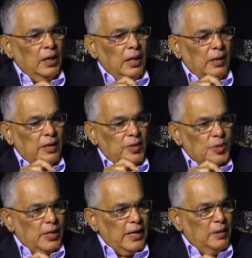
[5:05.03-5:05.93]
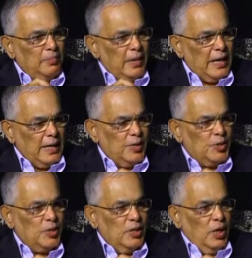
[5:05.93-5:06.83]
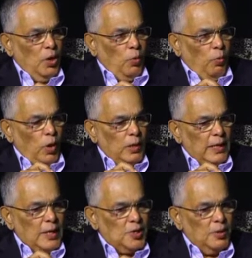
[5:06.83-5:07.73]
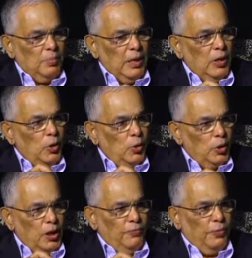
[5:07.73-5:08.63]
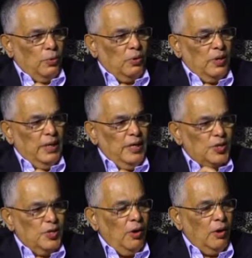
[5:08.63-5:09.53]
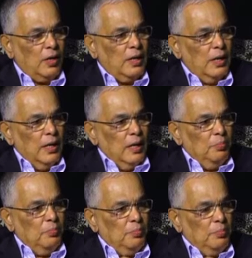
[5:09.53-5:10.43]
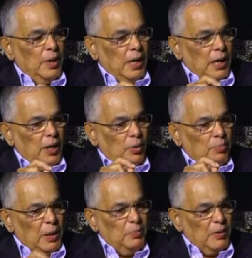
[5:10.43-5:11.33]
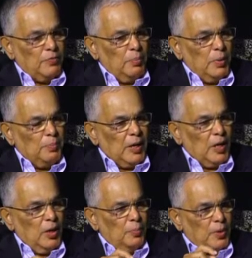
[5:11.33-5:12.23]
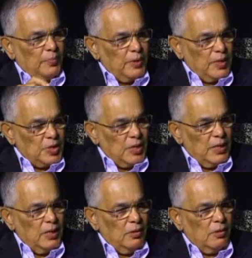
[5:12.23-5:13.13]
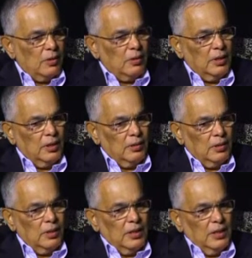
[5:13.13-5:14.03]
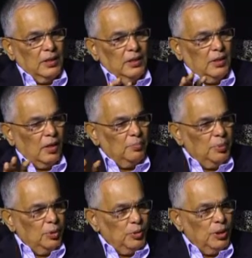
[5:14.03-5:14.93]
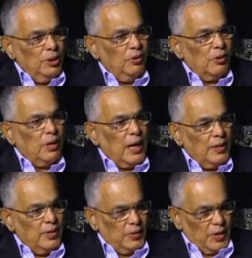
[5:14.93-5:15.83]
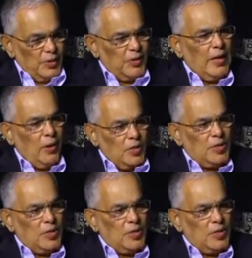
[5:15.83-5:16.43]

are considering marriage, what they should be looking for is not, uh, you know, people from a particular profession or, you know, not beauty or other things. They are all